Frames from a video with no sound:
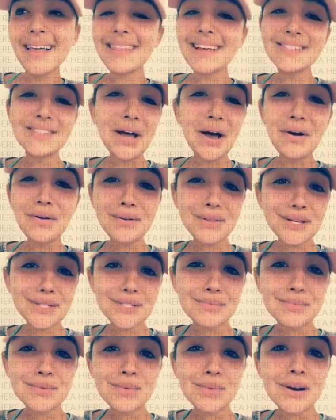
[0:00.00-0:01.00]
That's not how
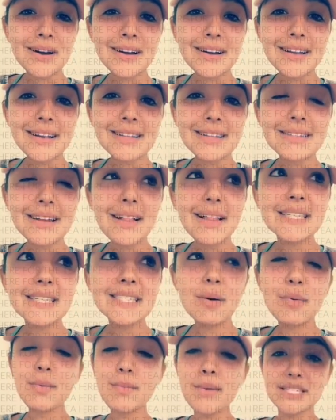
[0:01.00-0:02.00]
relationships work. It's not like
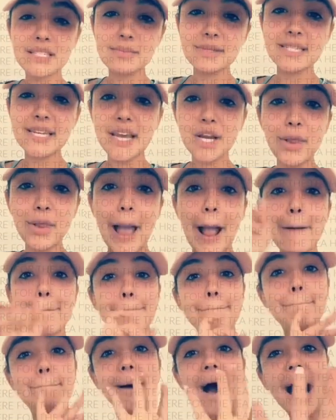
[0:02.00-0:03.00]
someone makes a mistake, you're like,
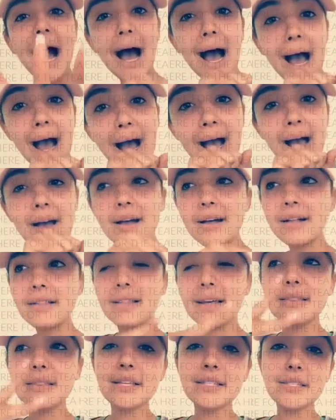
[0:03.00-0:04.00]
bye.
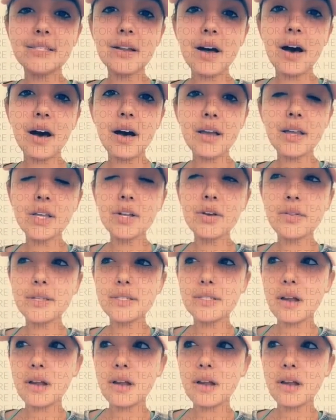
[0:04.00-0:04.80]
Like, that's not